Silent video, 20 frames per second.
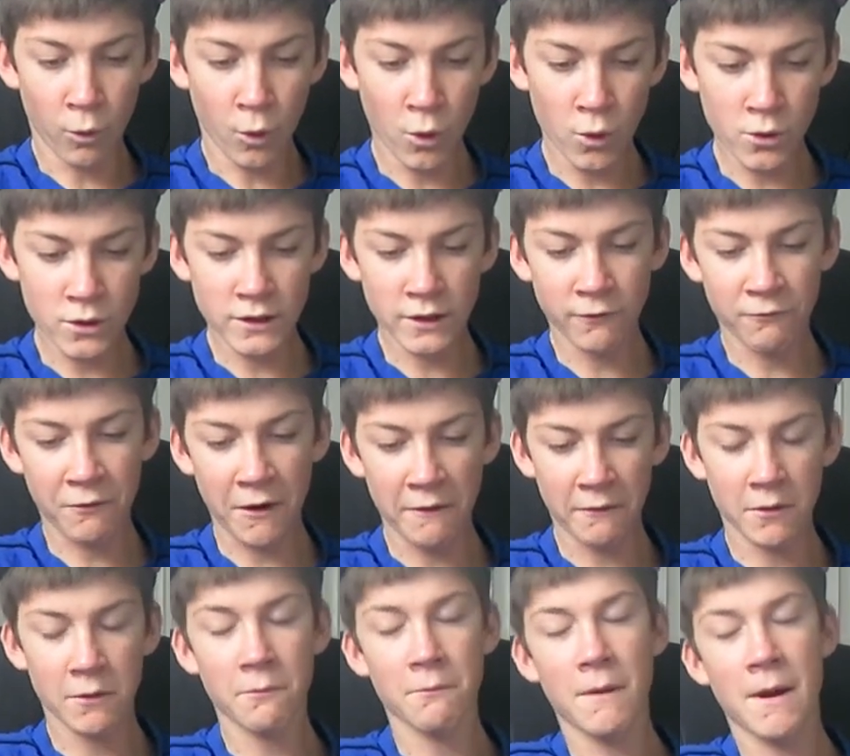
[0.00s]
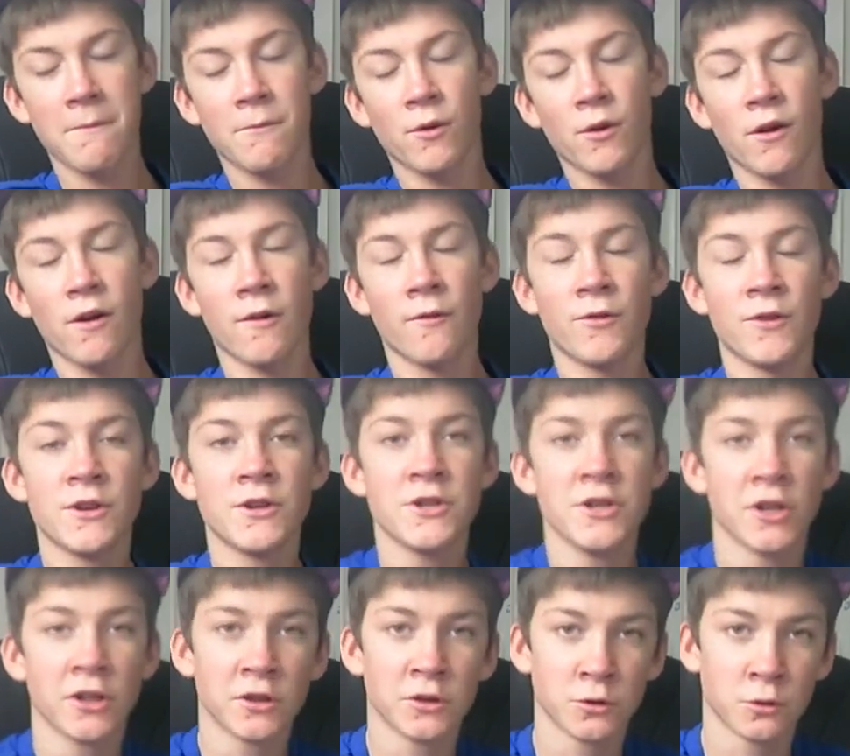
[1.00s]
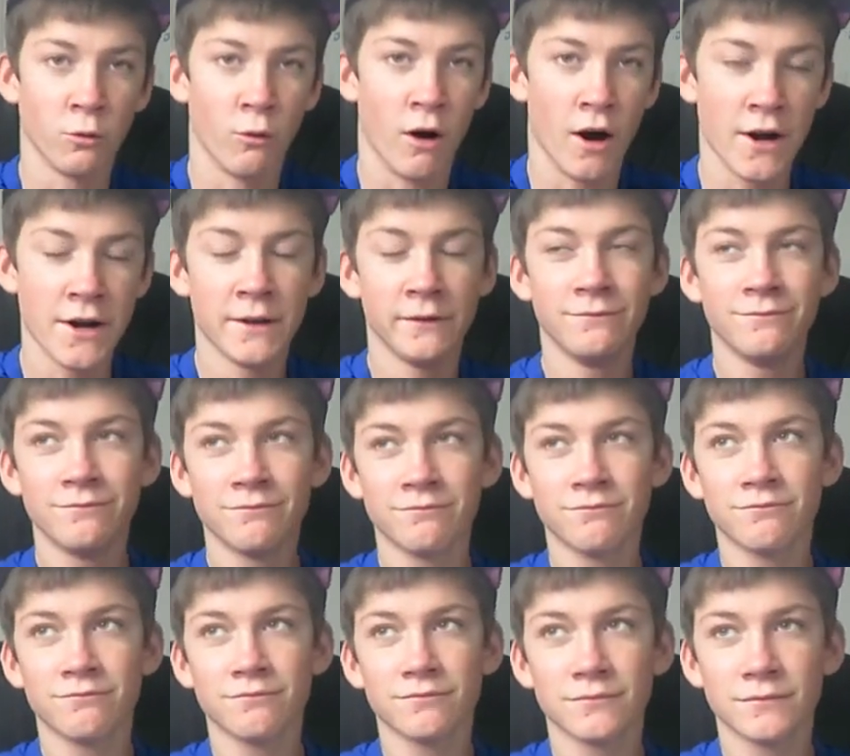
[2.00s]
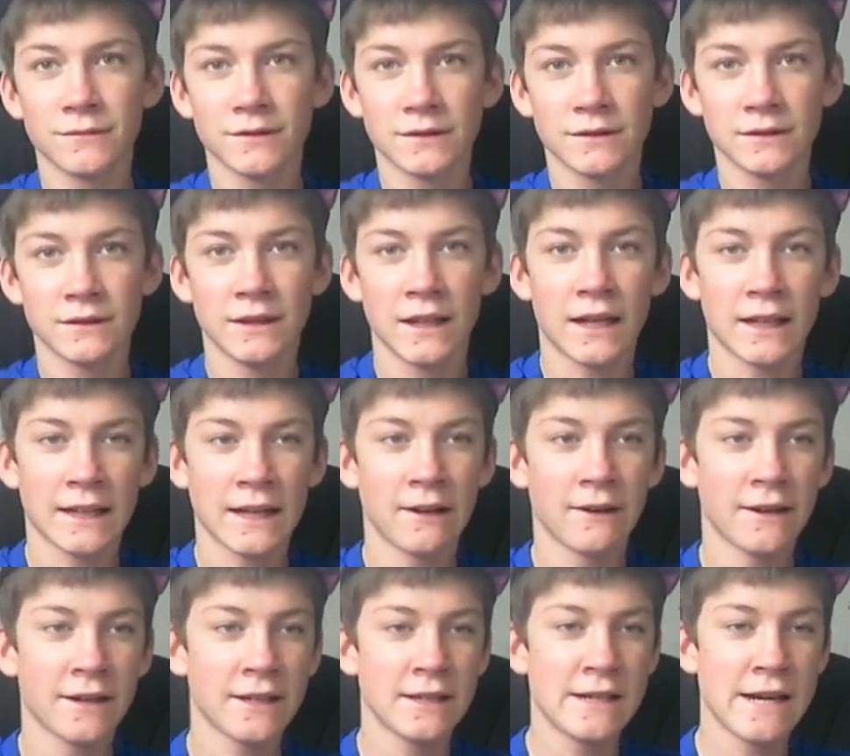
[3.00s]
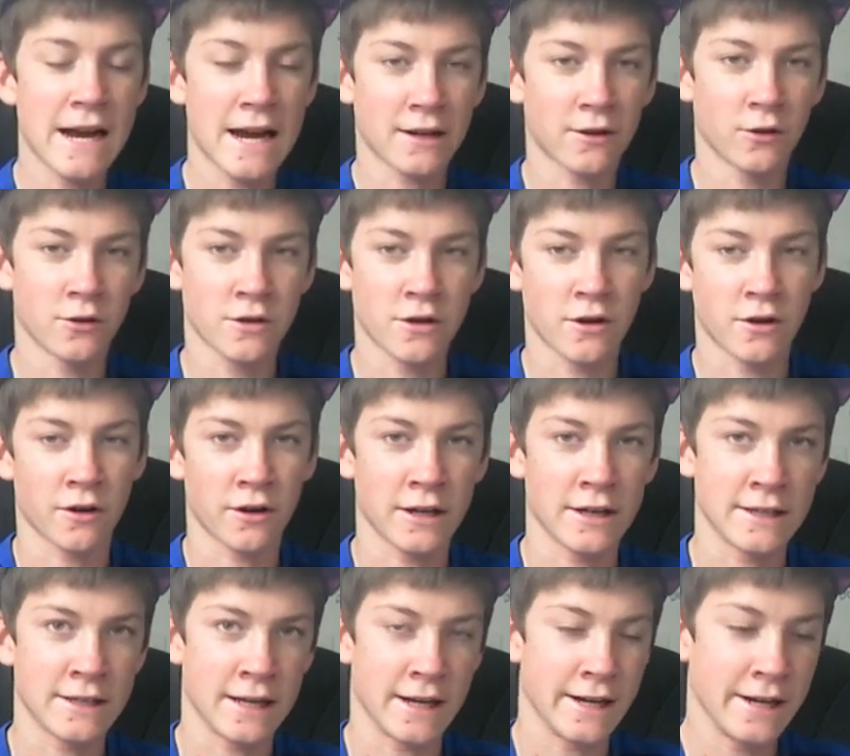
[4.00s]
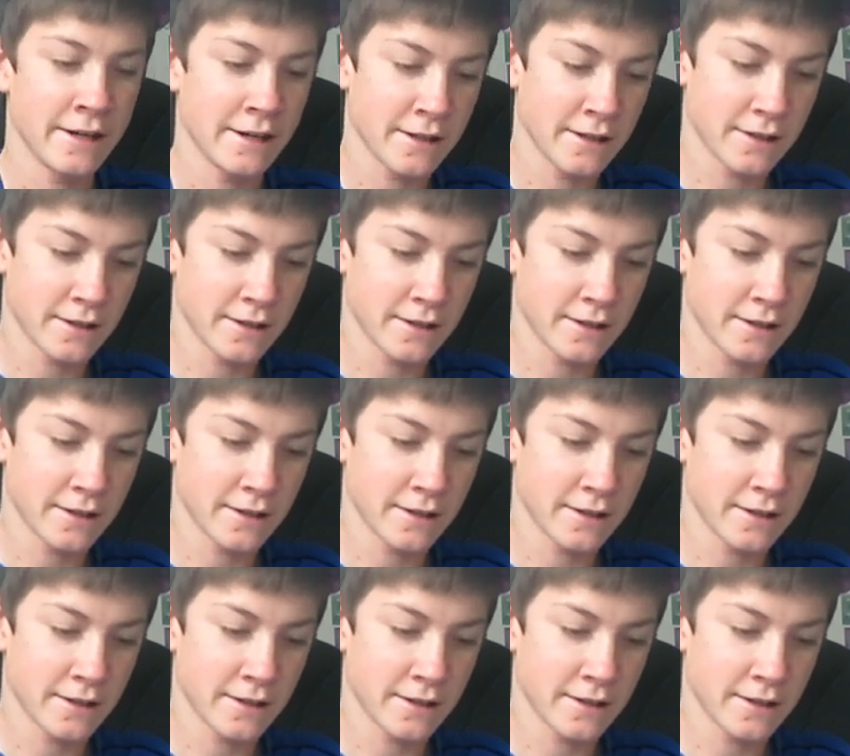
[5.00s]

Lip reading: who's your favorite member of the Joogsquad? Not counting Jack or Turner, he said.